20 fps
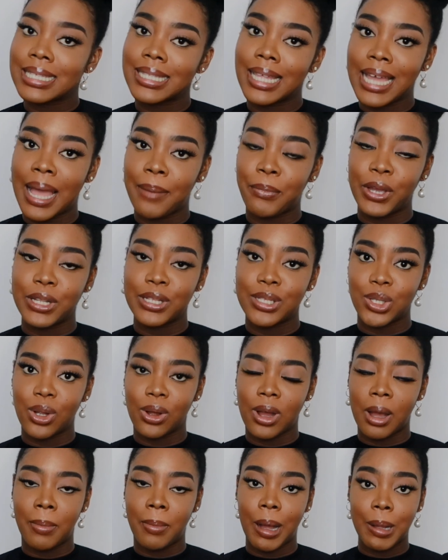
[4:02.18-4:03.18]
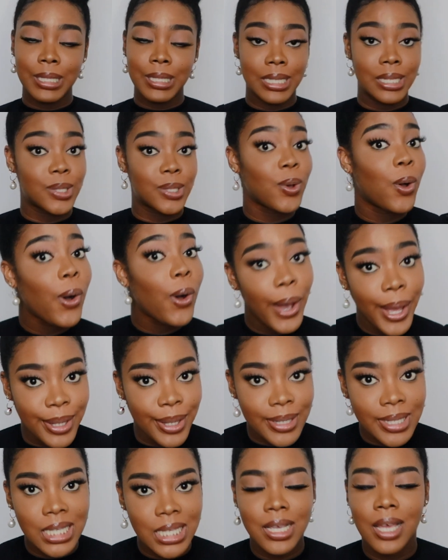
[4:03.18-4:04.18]
Next thing I'm going to talk about is
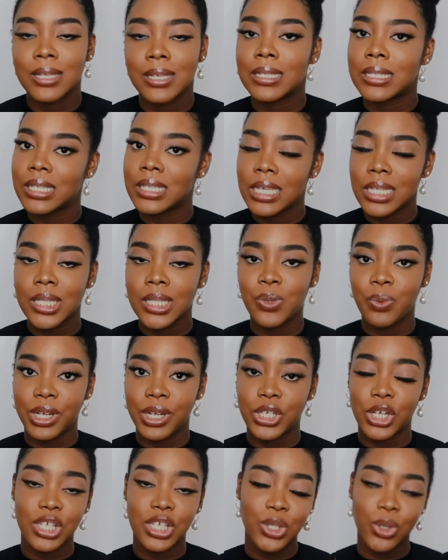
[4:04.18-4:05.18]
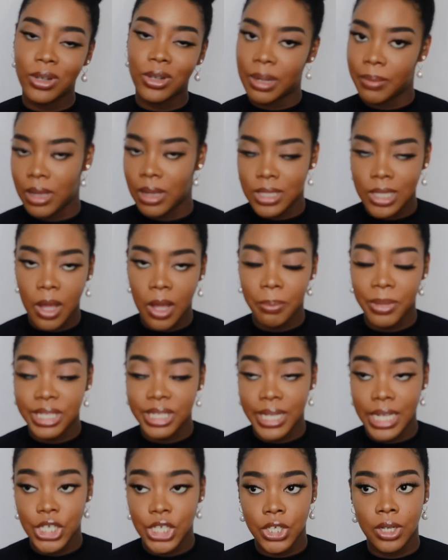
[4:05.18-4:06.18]
oils. Since we just talked about scalp
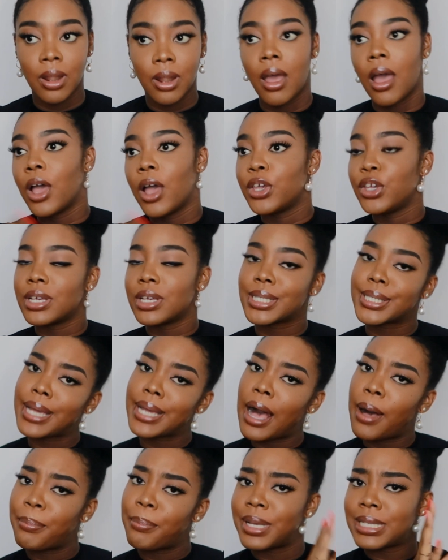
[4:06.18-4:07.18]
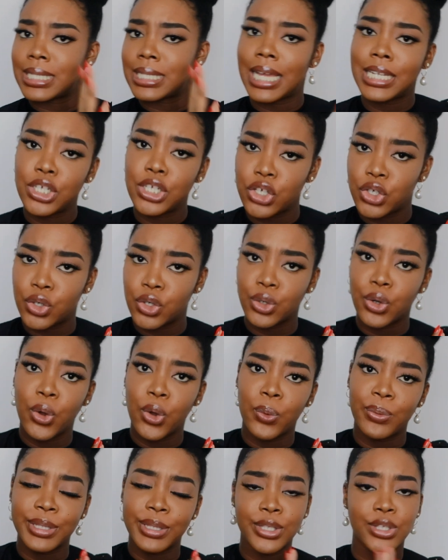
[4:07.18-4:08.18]
massaging, your scalp massaging should
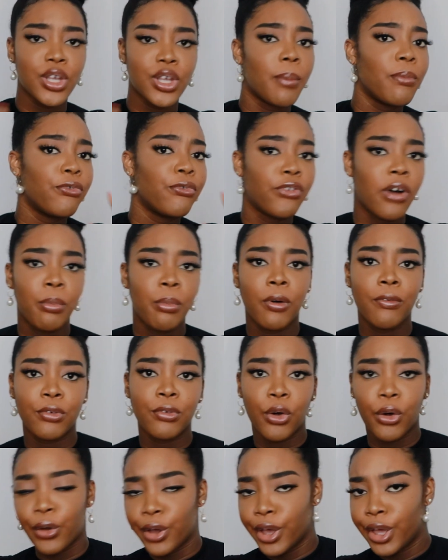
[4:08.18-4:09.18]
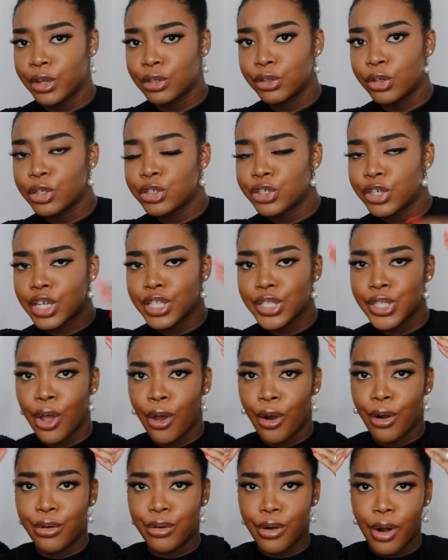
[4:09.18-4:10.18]
go with some form of oil. Don't just
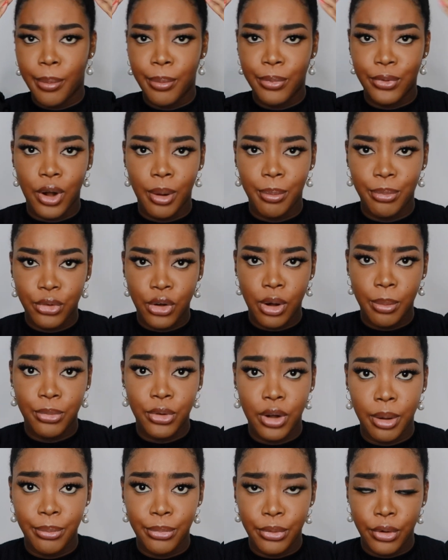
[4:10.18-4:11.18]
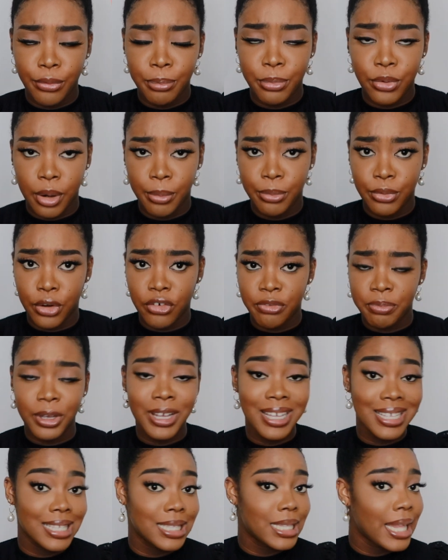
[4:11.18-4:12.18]
rub,
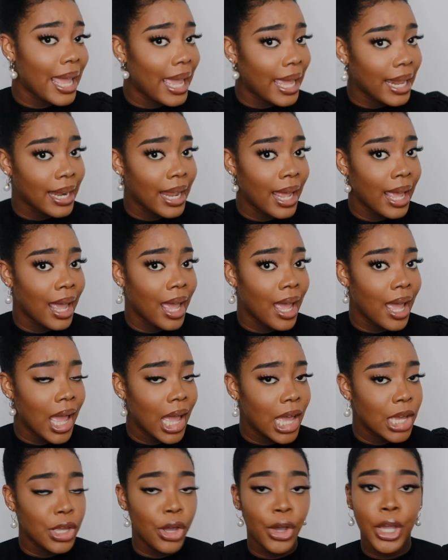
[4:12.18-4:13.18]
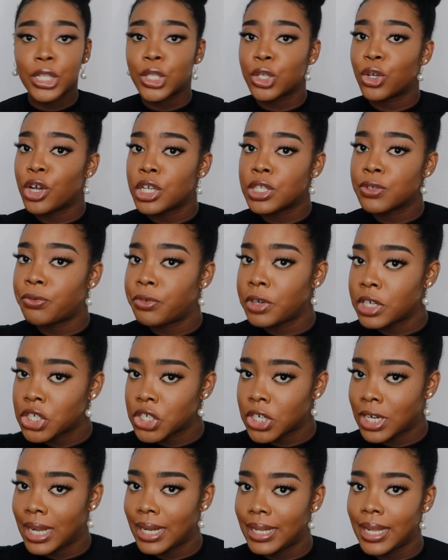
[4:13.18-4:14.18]
because then you're going to cause
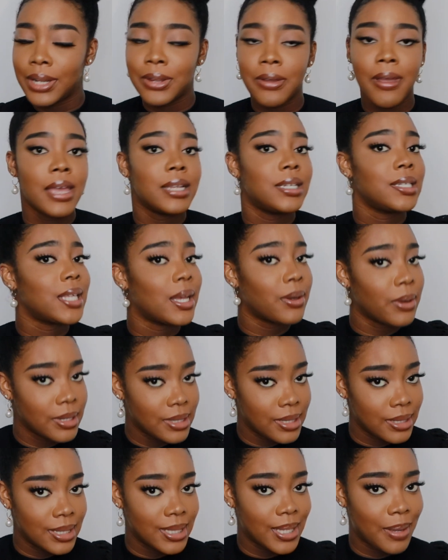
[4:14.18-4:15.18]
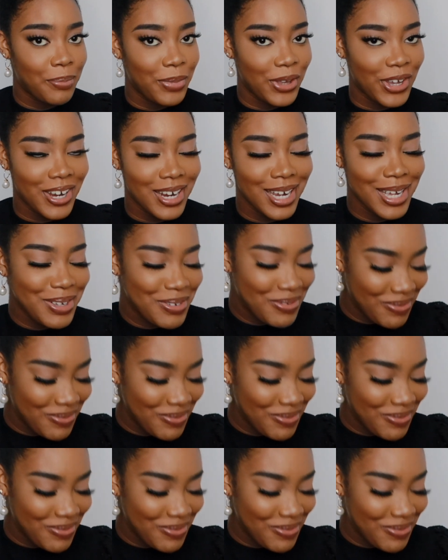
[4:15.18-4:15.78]
friction and then your edges are going to disappear.